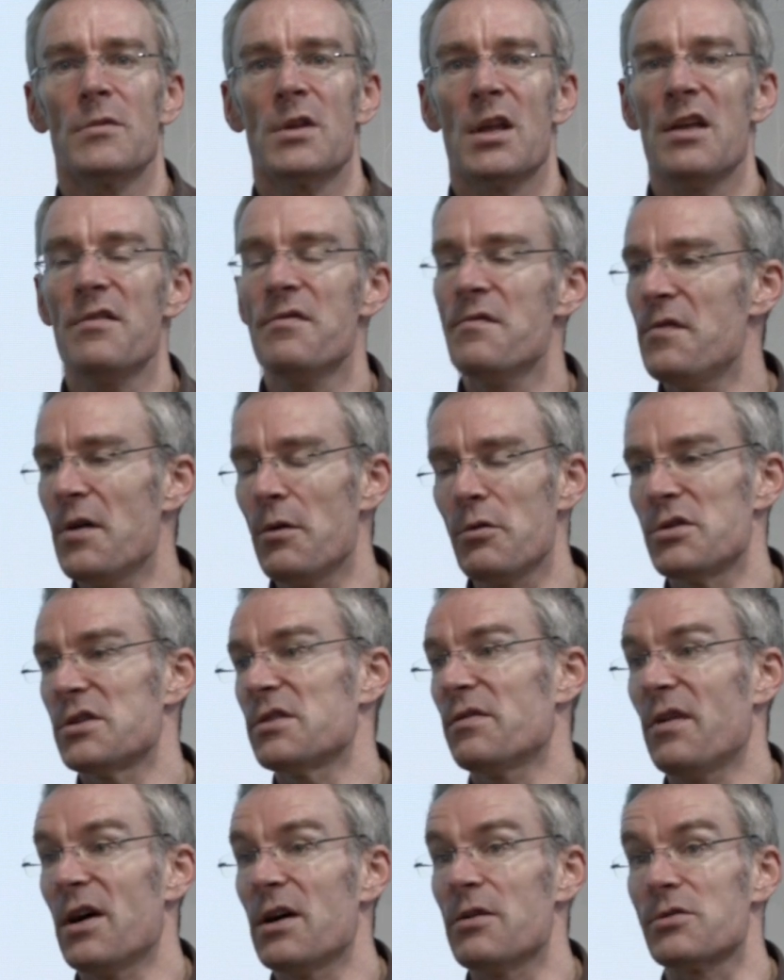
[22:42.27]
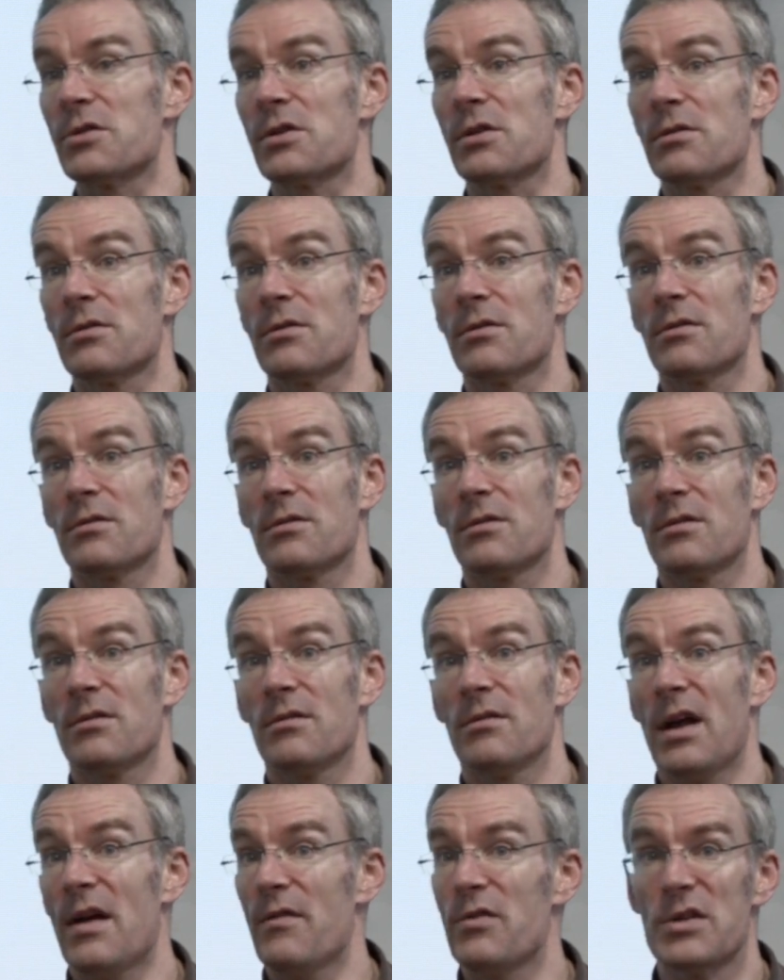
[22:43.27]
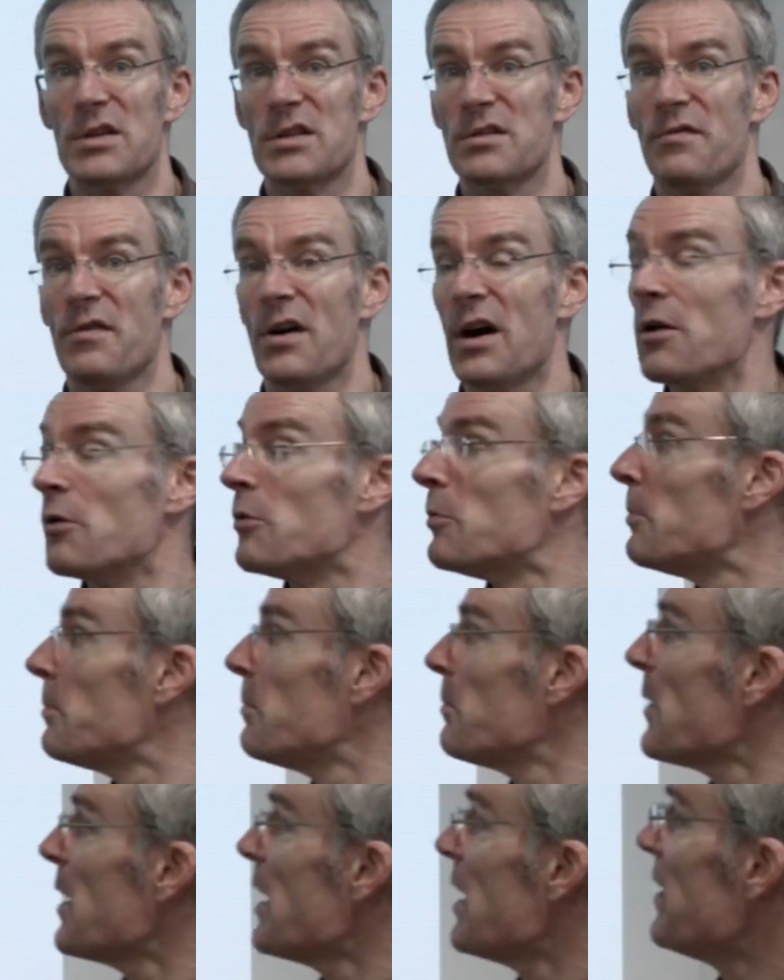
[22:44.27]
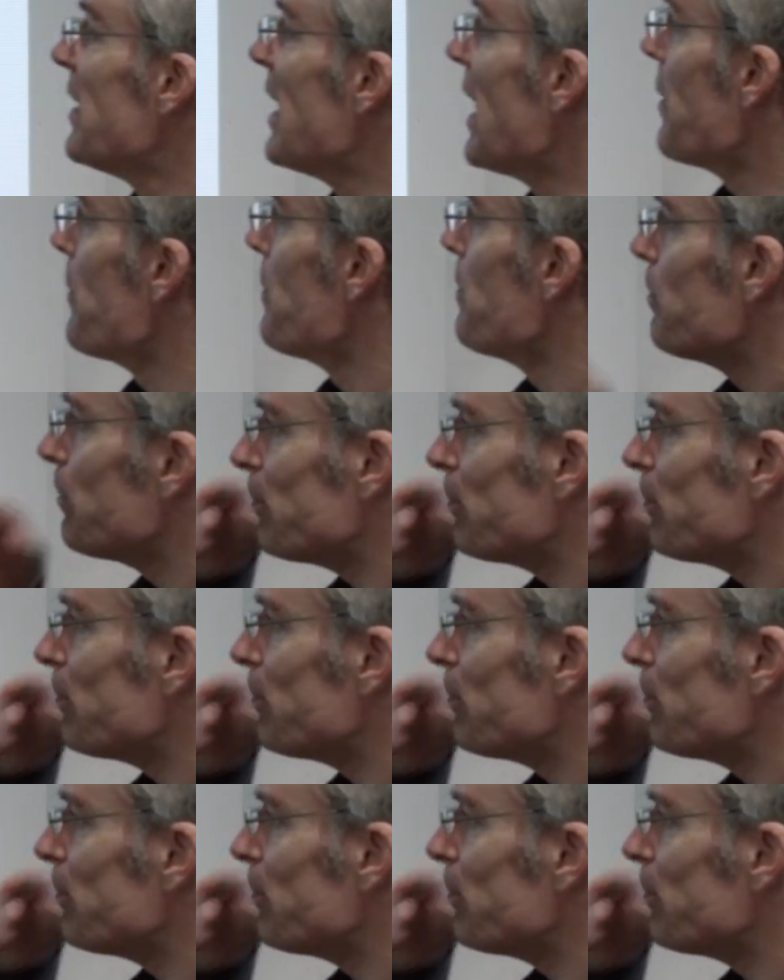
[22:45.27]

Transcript: Even folders are files. Everything's a file. Now,